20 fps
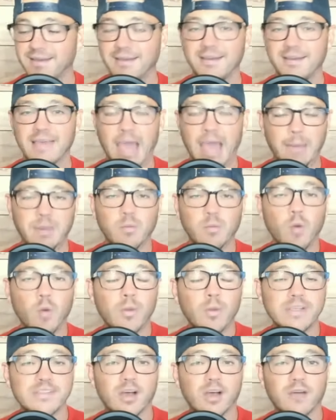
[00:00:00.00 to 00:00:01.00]
I mean, what
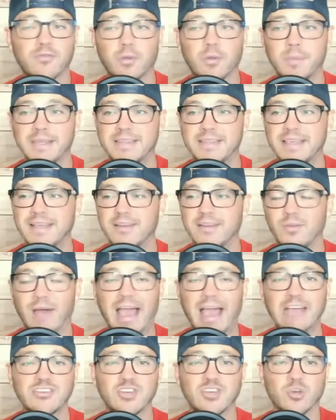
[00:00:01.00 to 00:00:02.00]
we saw from him at the end of
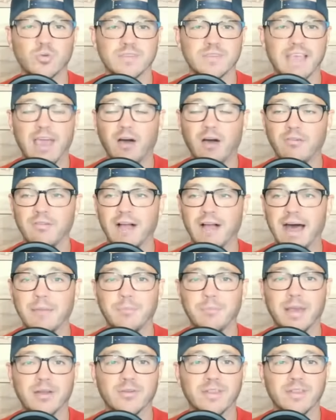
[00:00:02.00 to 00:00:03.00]
last year was a hell of a lot
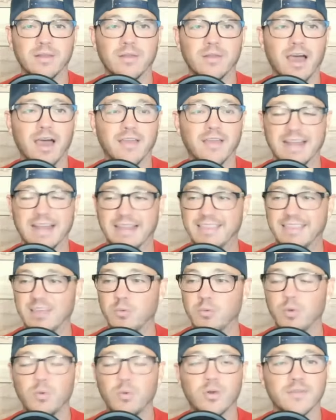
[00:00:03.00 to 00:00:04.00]
better than I think
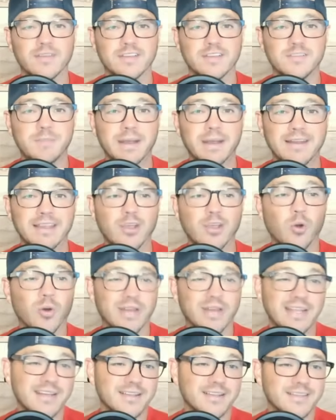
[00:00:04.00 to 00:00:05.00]
we would have expected going
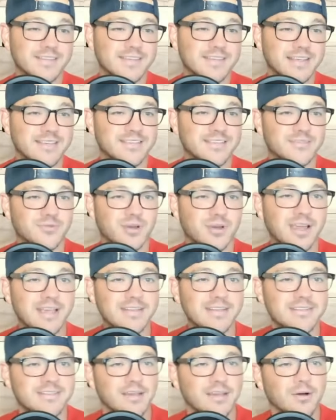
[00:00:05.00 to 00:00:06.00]
into the season. Right.
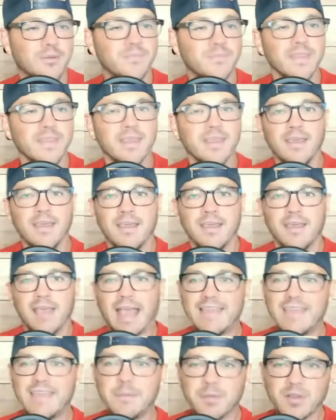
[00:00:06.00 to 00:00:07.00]
So,
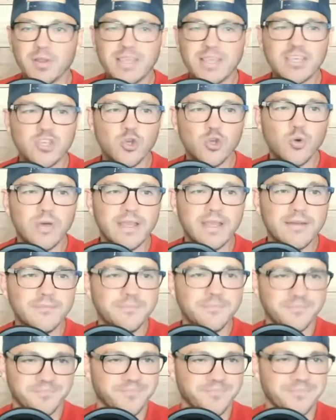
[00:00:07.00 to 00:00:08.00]
and then Malik Ewan,
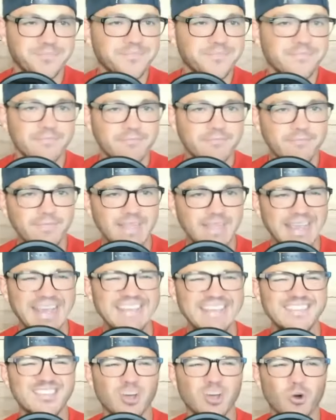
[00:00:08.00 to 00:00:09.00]

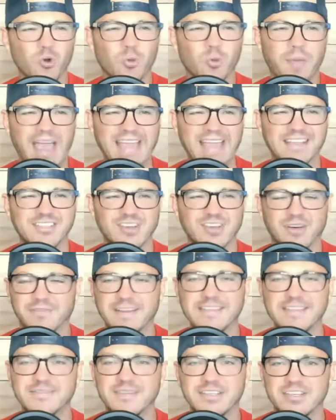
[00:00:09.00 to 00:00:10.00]
his total package
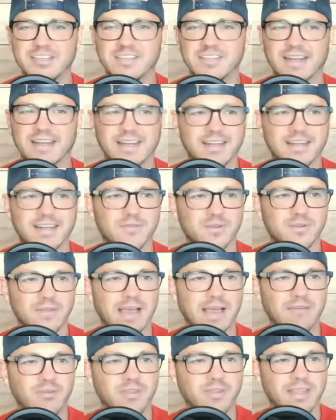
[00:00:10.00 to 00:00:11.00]
offensively is just on a different
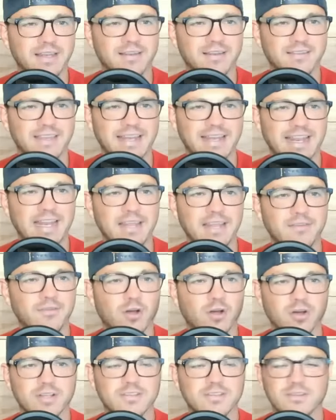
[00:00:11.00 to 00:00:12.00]
level than any of
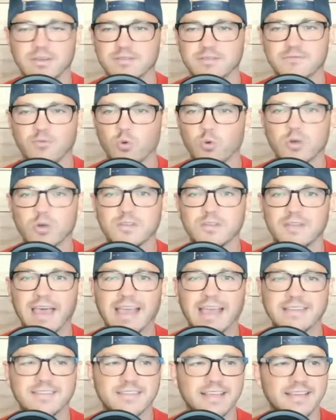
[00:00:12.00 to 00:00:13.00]
Arkansas's forwards
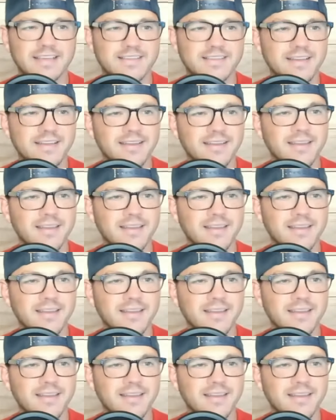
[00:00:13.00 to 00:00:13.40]
last season.